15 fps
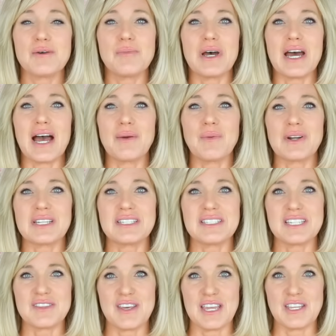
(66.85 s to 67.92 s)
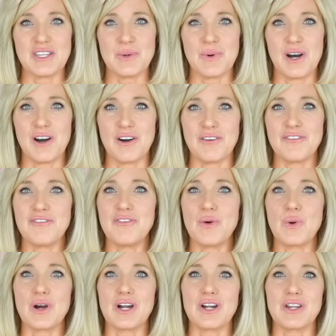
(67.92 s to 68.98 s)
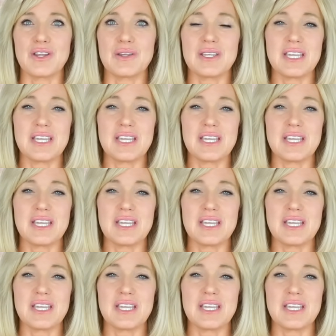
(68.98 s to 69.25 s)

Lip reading: But I wanted to thank you all for